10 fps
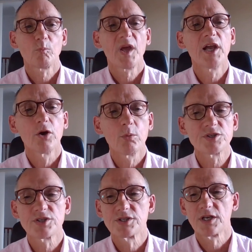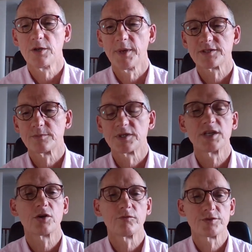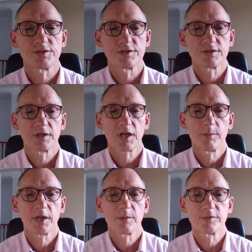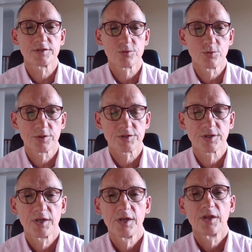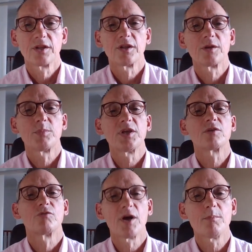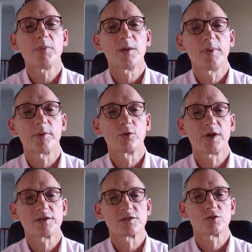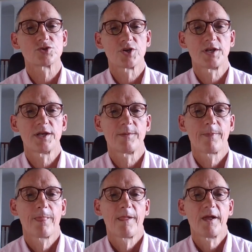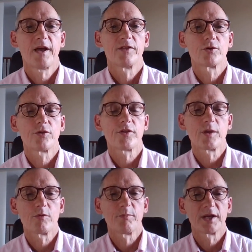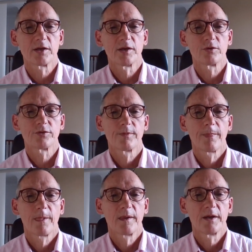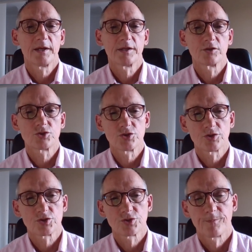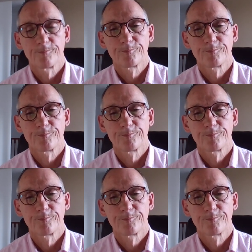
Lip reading: Hello, I wanted to tell you about some day conferences that are coming up this August. They're being run by Biblical Counselling Australia, and they're on the theme of mental health and the church.